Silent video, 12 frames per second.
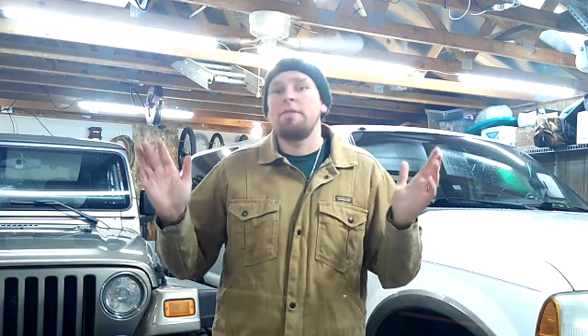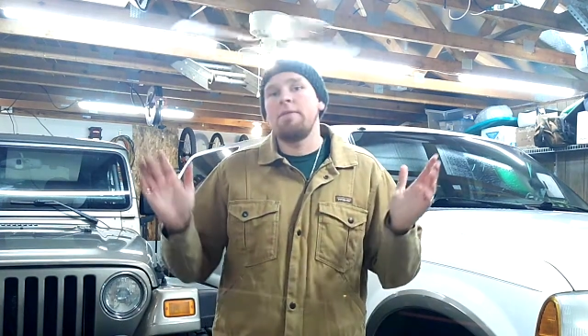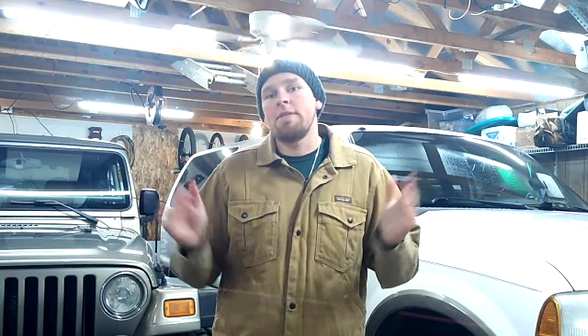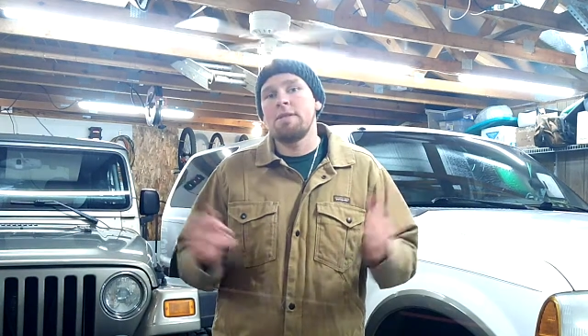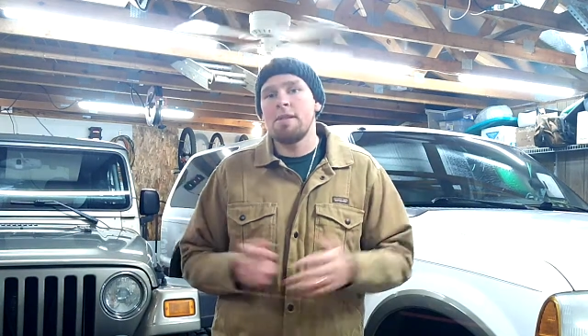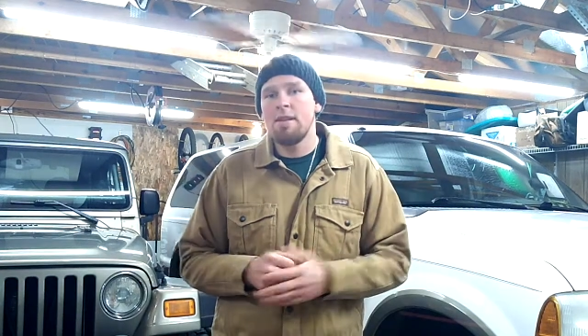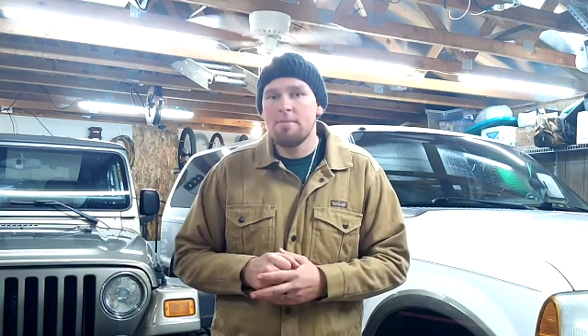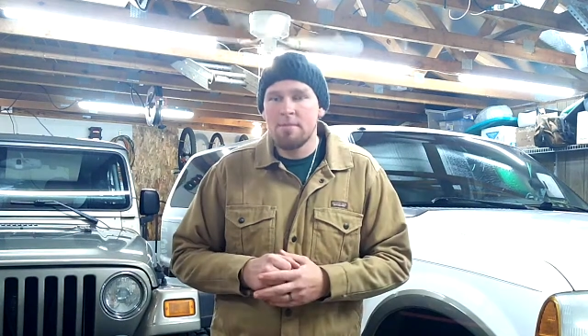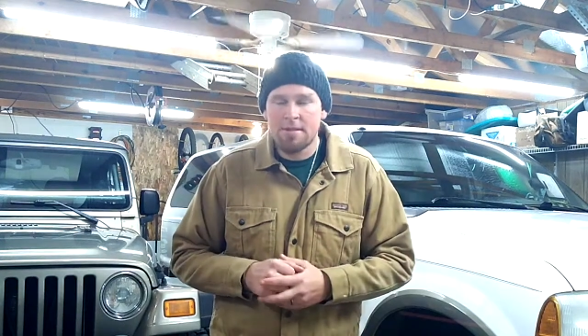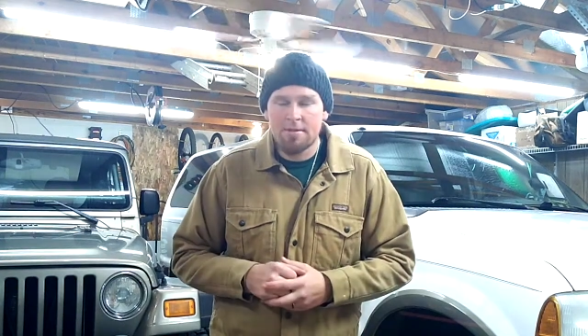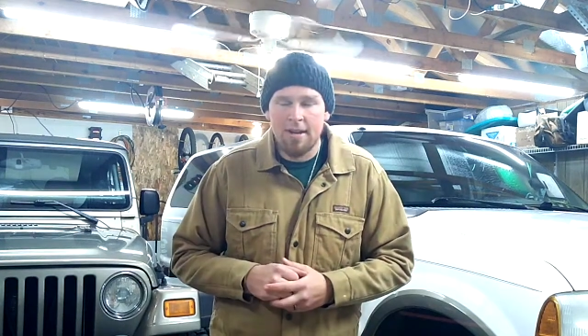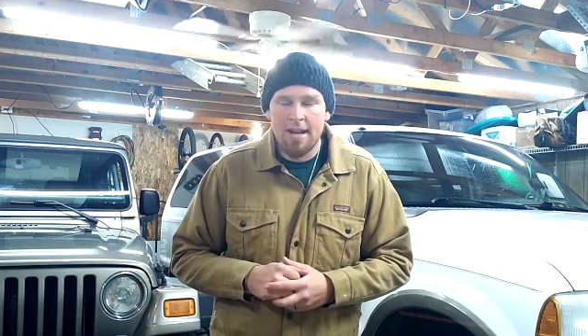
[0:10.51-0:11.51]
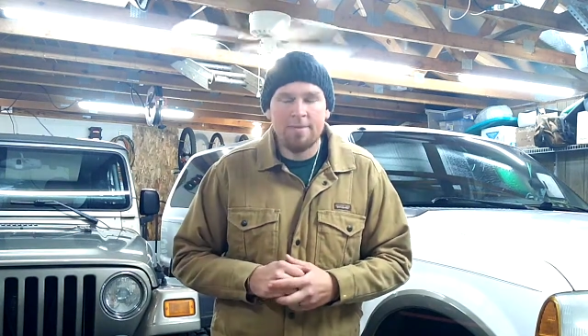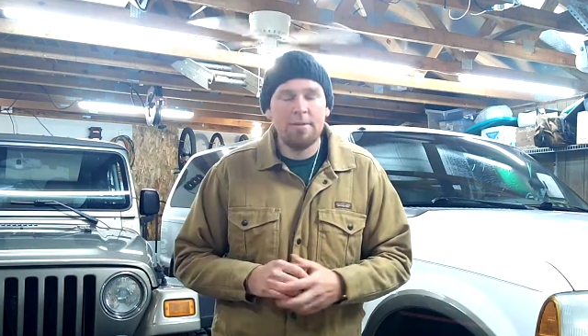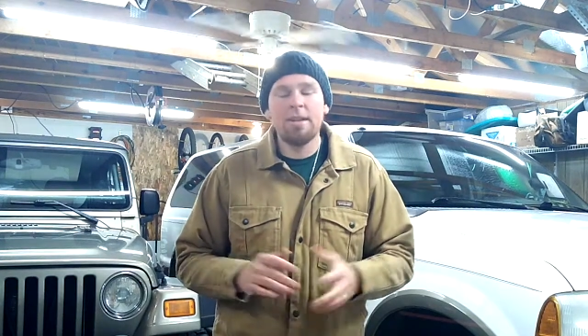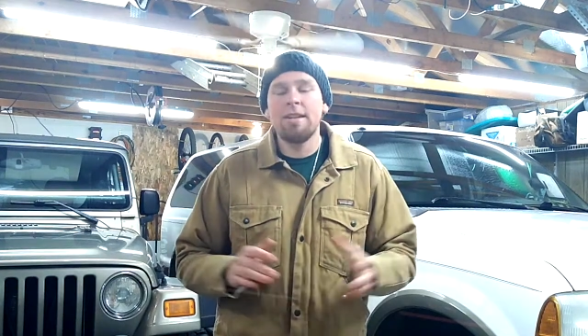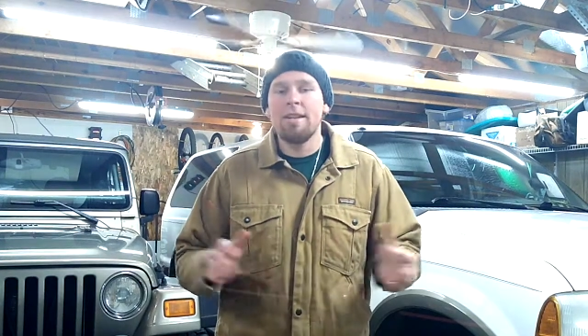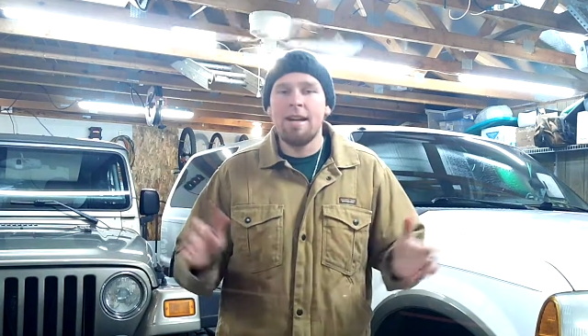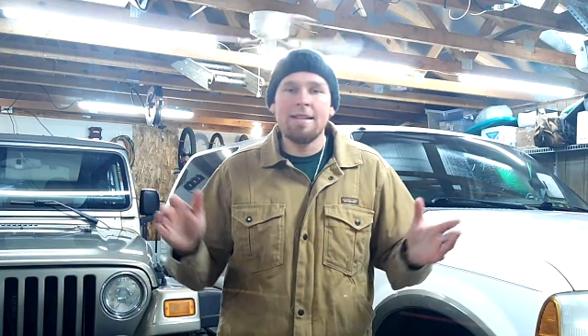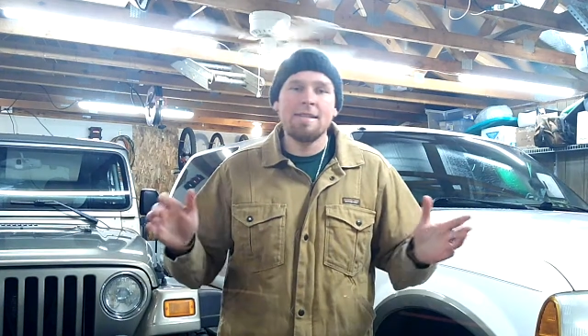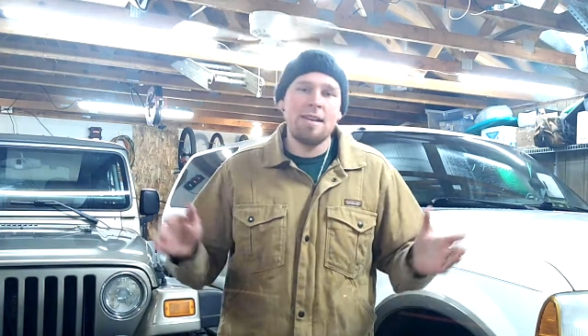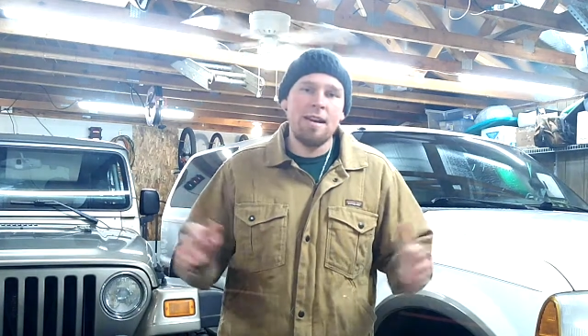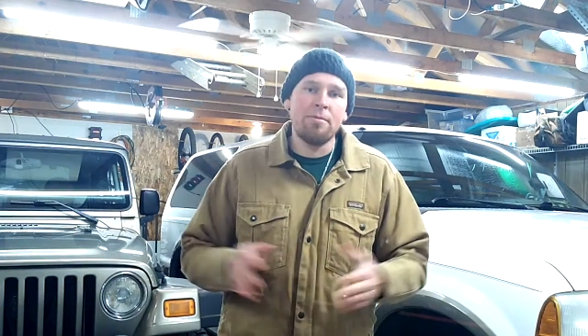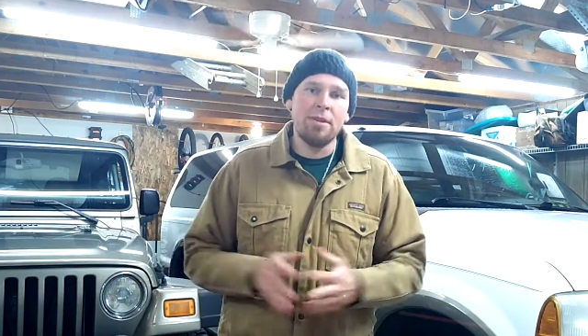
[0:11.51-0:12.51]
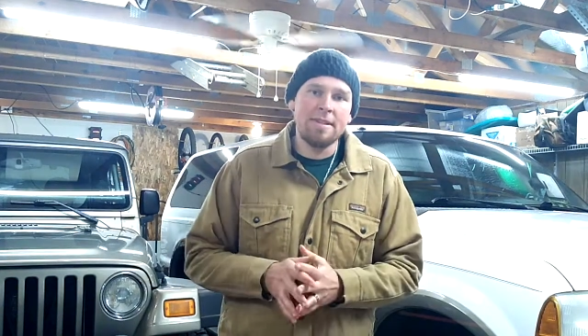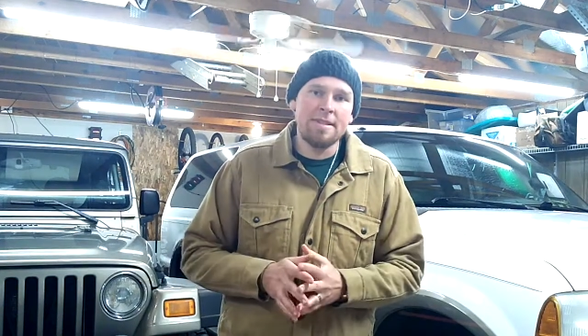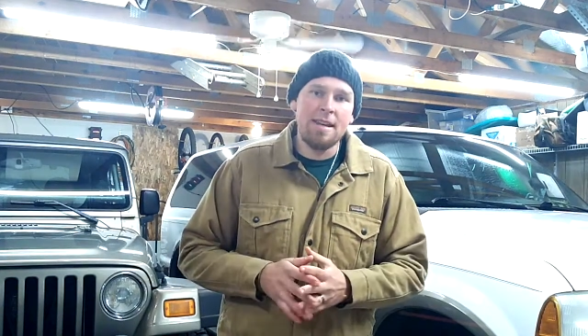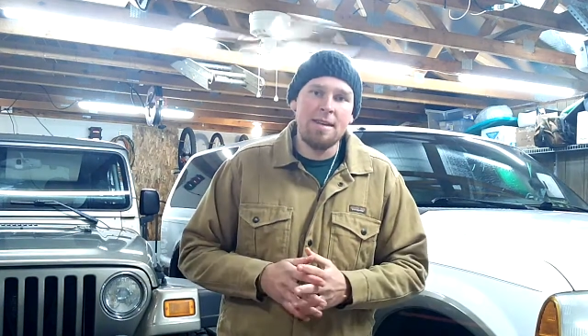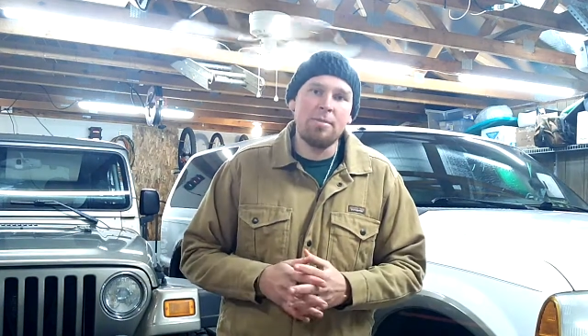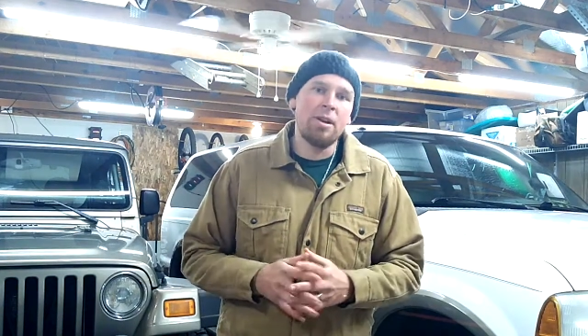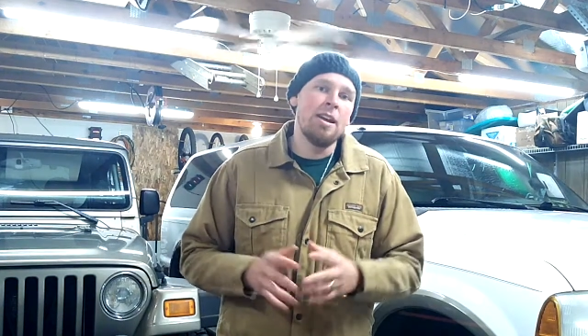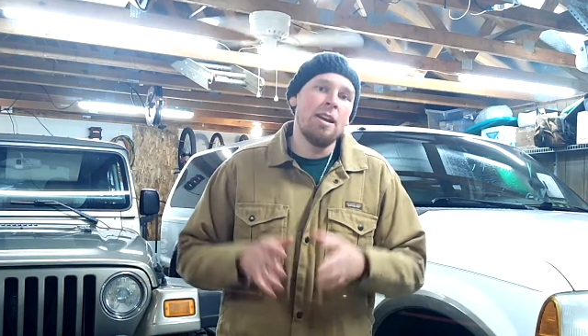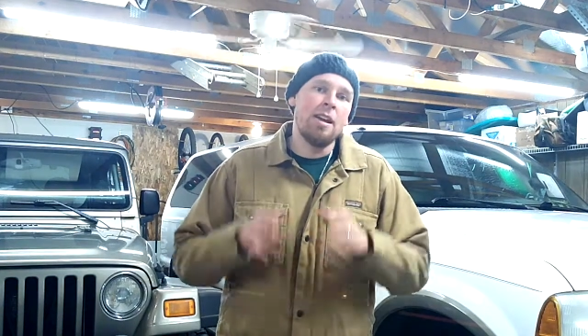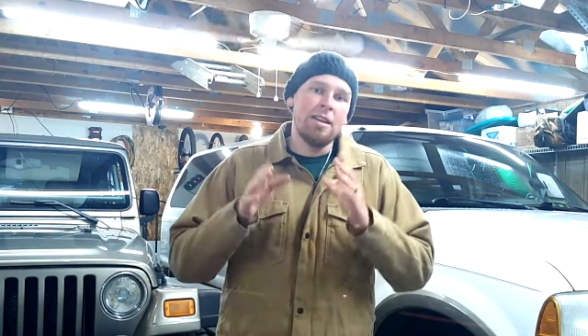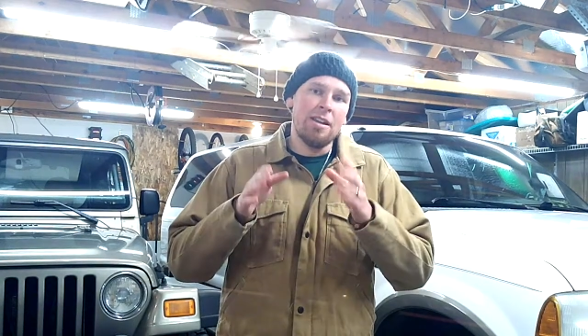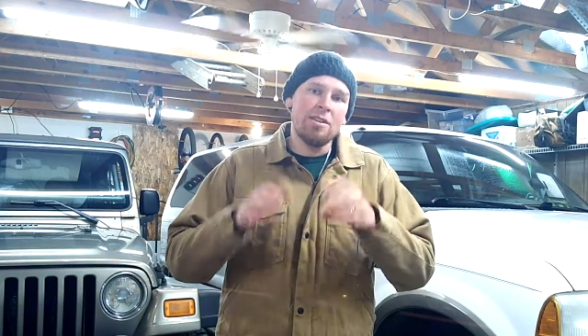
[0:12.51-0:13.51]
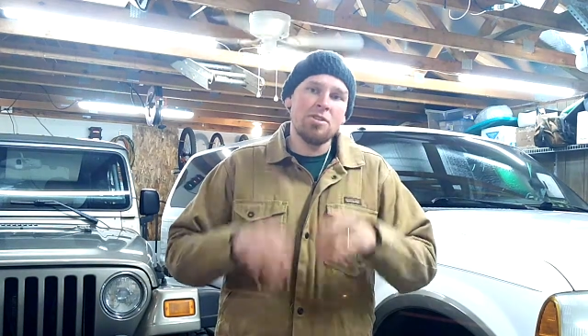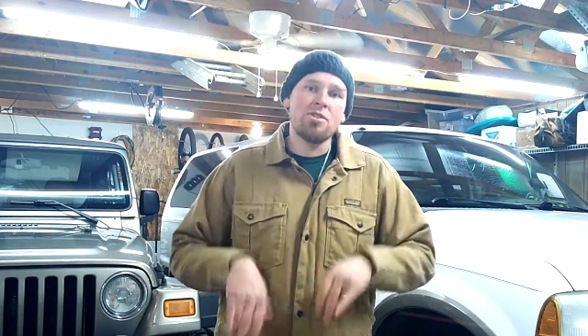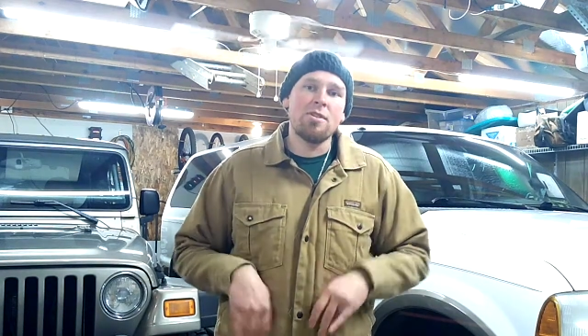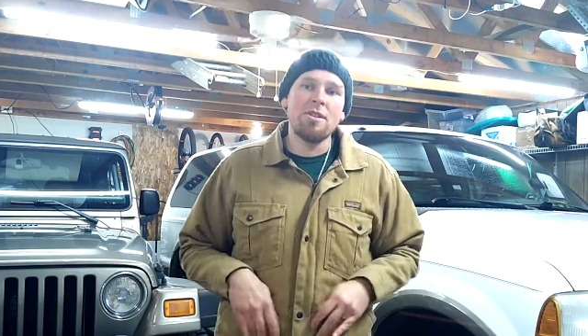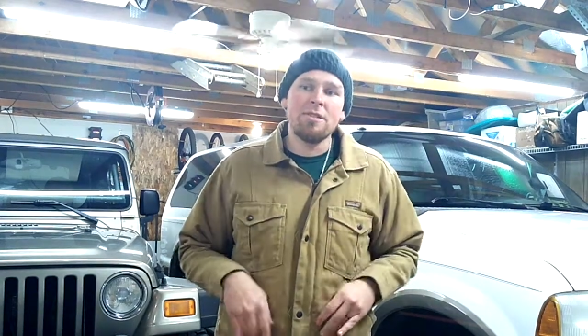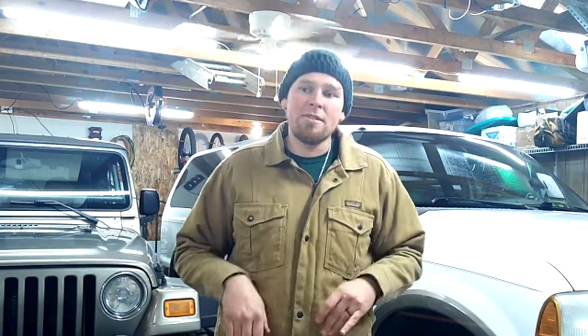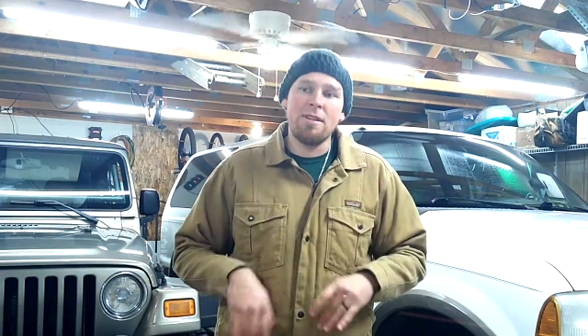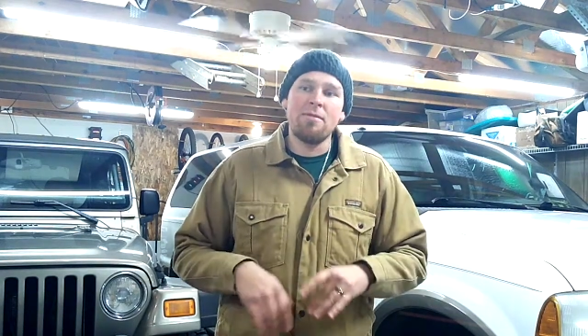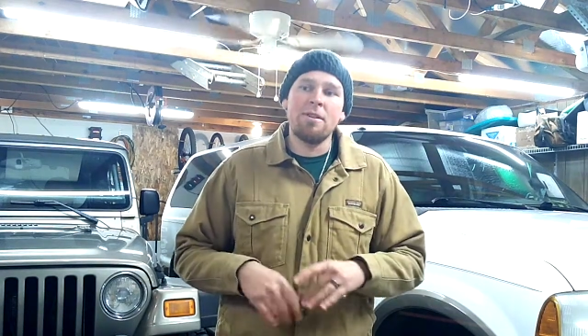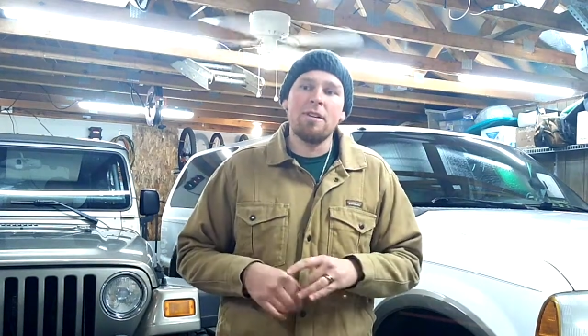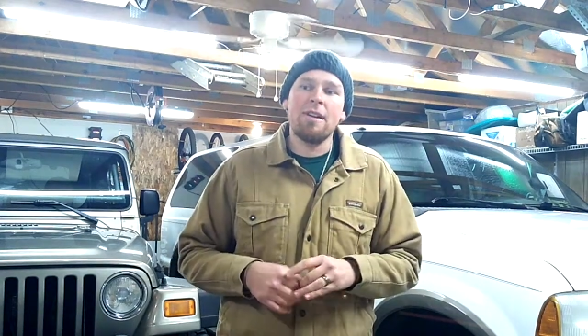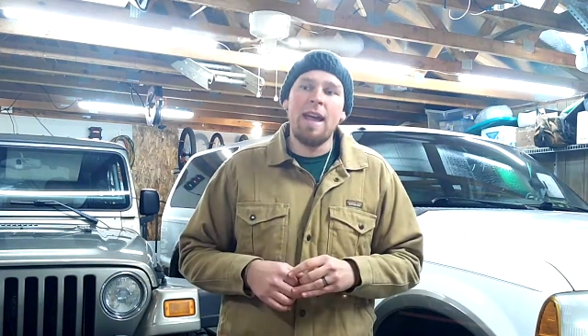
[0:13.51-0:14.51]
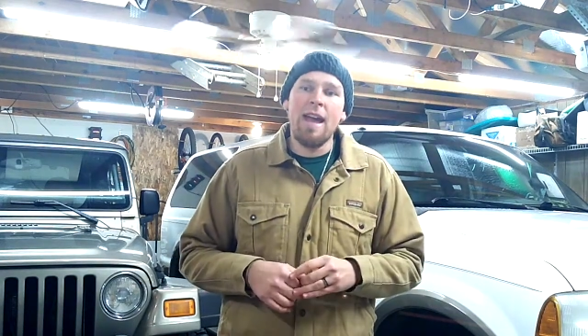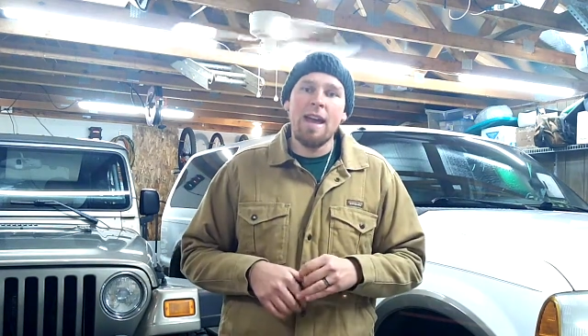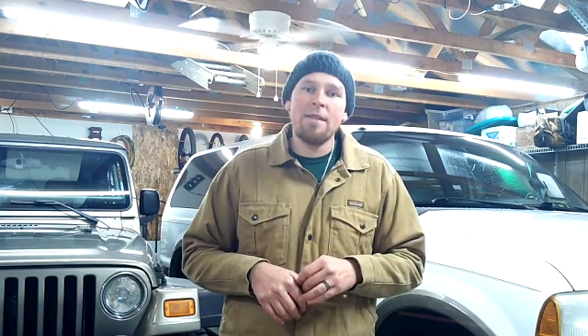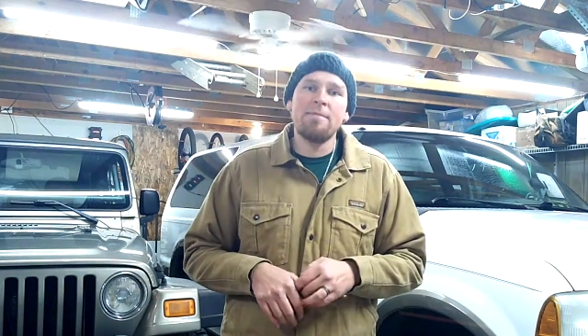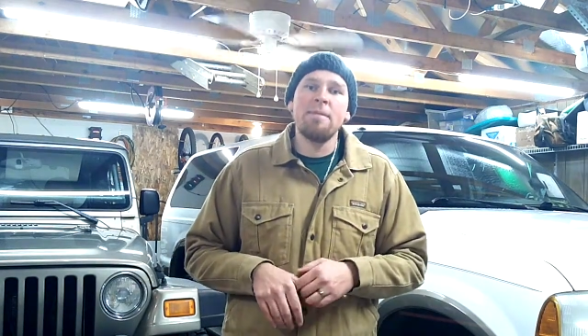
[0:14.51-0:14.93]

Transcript: If you see them just randomly, it's not Wednesday, but they're short, so I wanted to add them